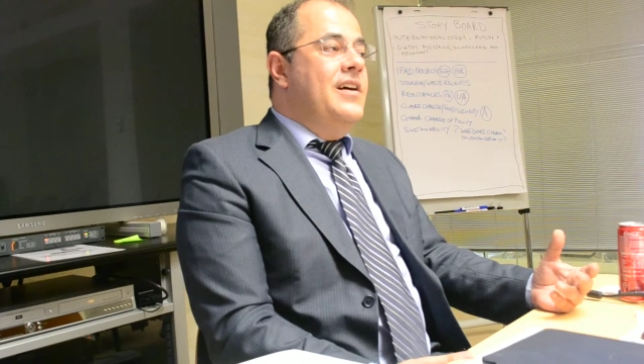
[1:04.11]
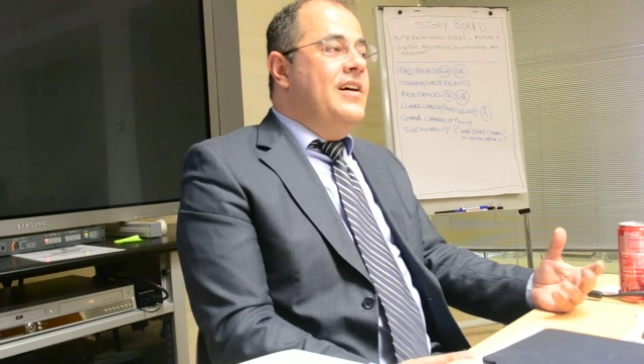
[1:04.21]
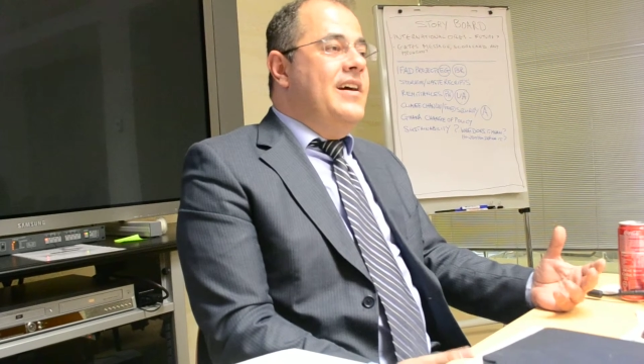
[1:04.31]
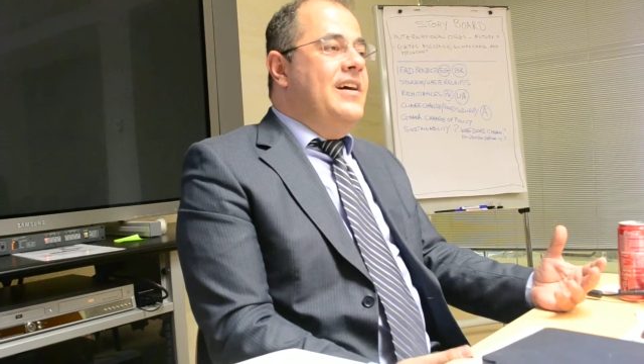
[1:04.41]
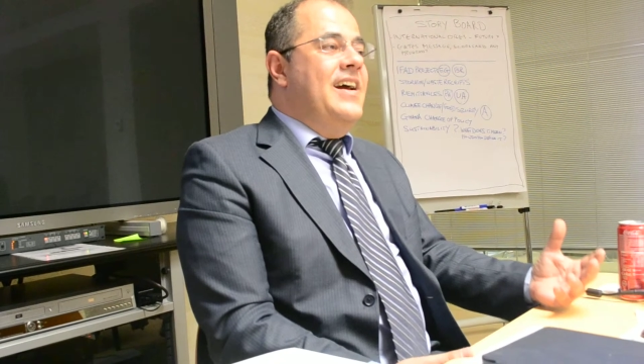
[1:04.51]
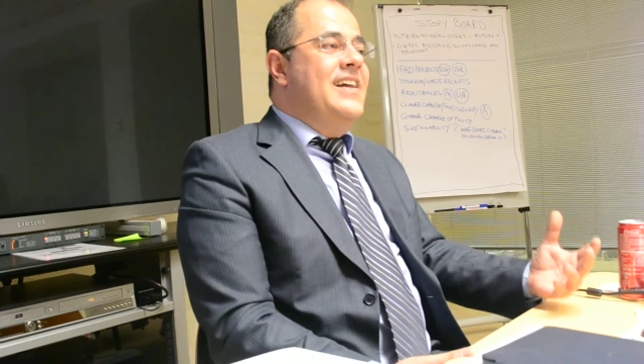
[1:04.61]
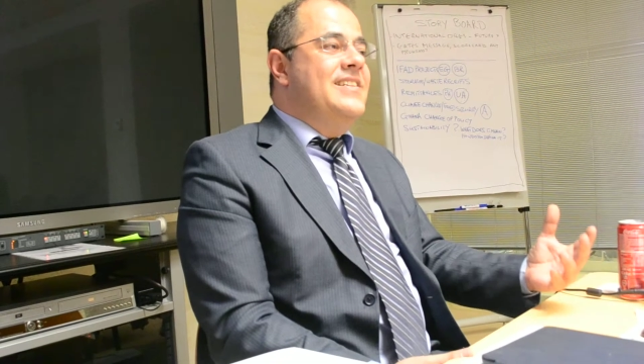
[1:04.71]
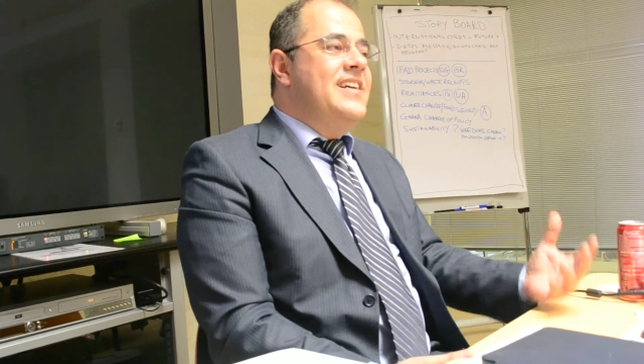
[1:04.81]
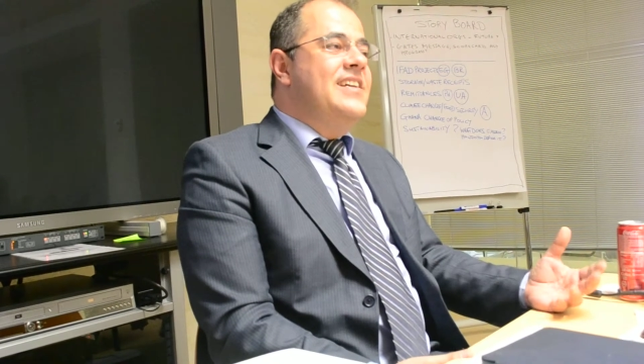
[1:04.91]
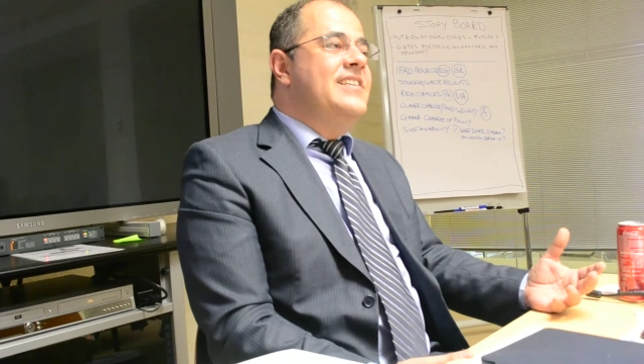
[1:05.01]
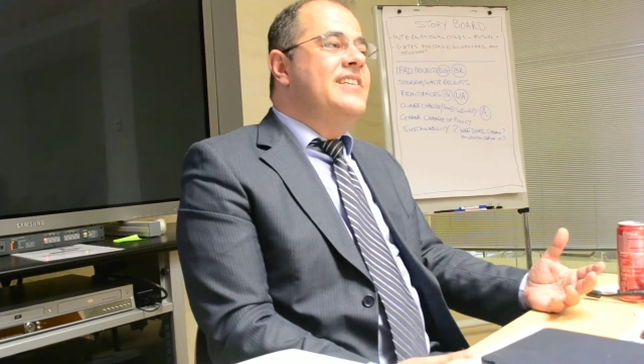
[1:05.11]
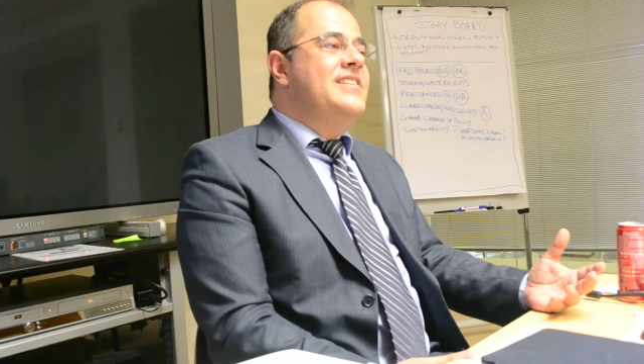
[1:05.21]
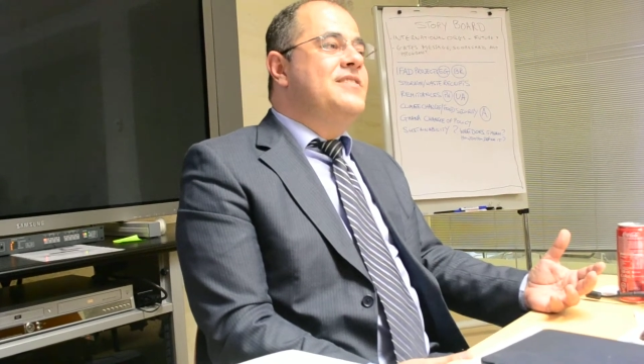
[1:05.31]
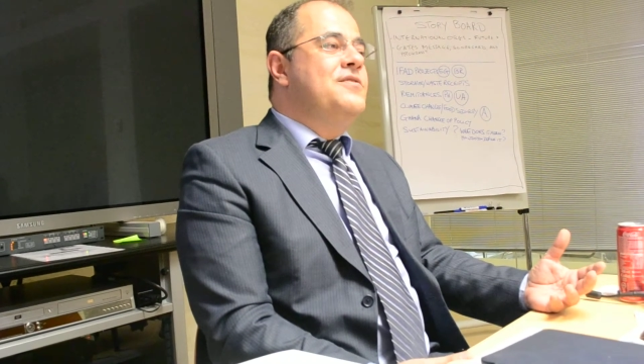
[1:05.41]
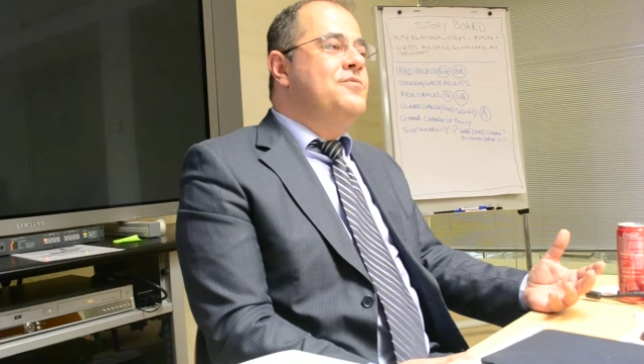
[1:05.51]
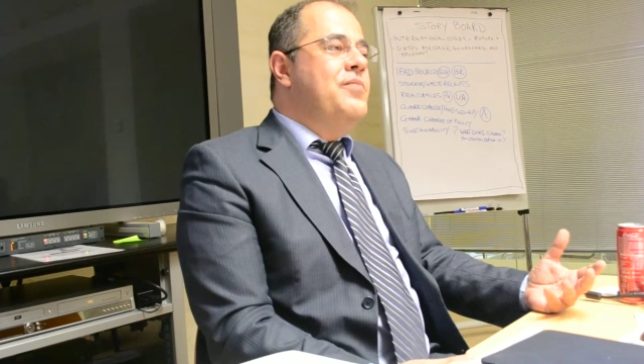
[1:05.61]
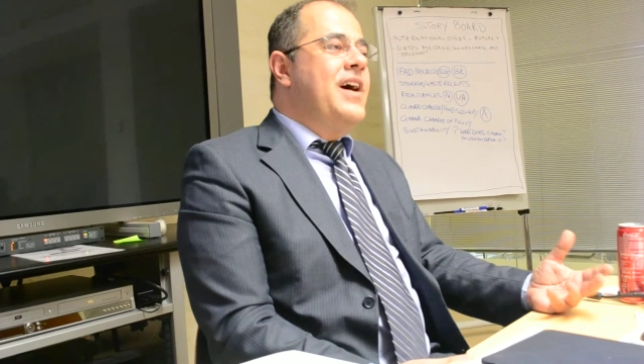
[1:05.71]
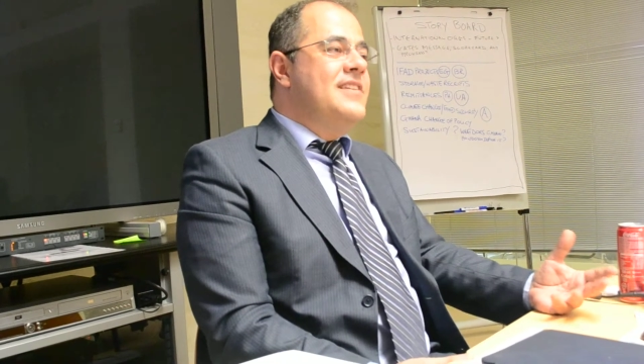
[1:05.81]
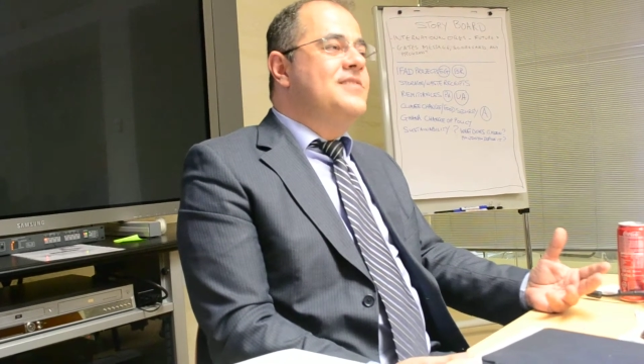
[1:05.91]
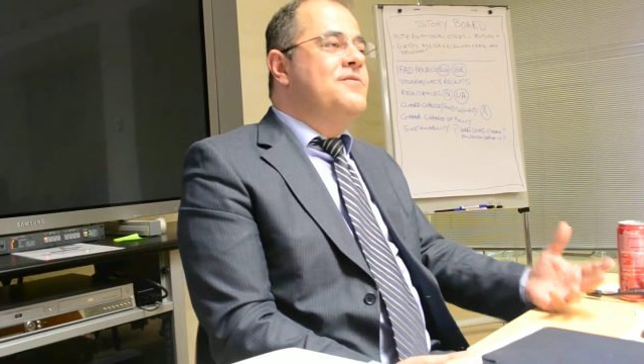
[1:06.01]
Uh, and the idea is to
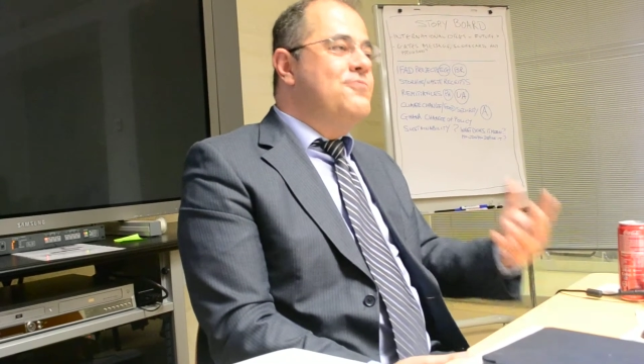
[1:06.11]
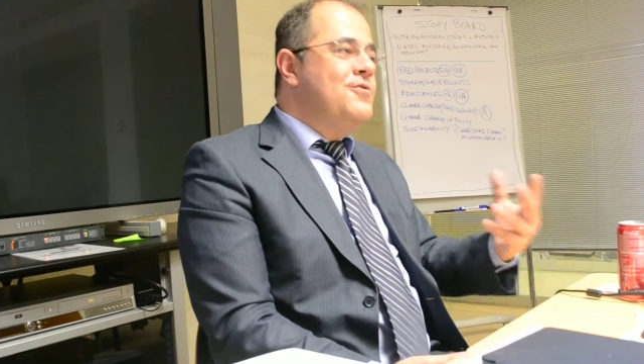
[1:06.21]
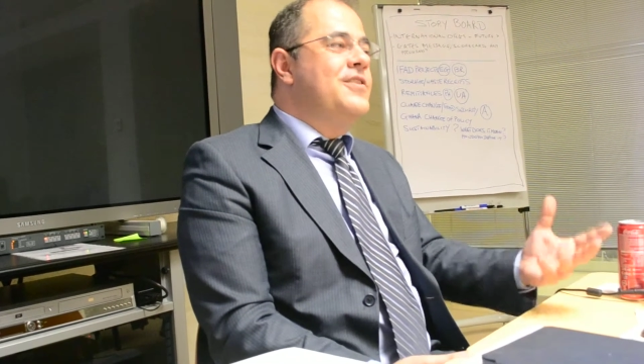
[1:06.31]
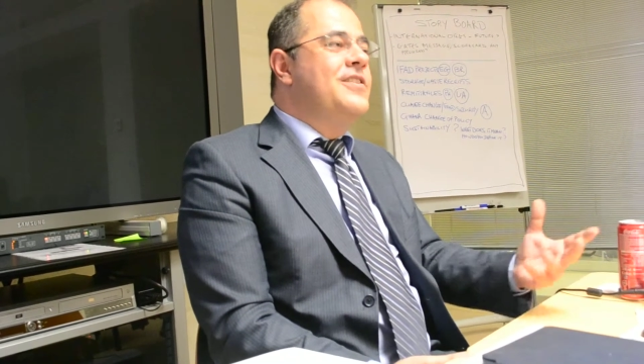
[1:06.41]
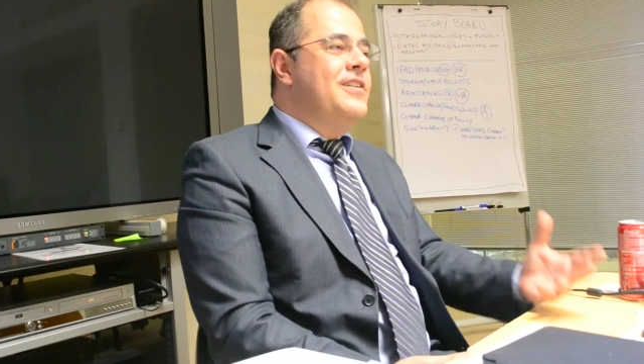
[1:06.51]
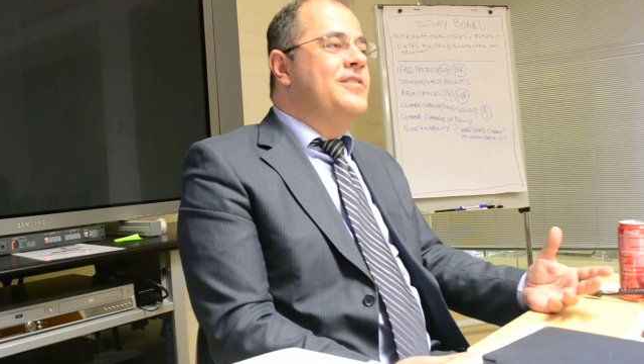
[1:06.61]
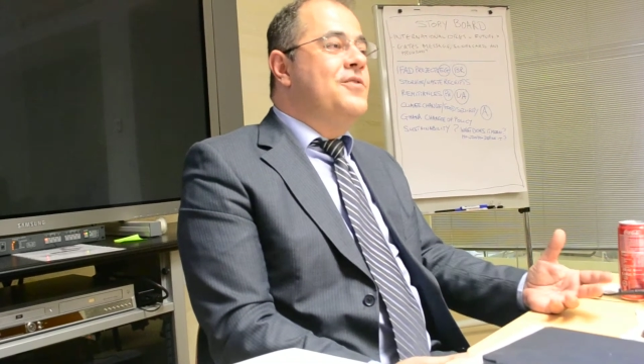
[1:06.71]
pass the word,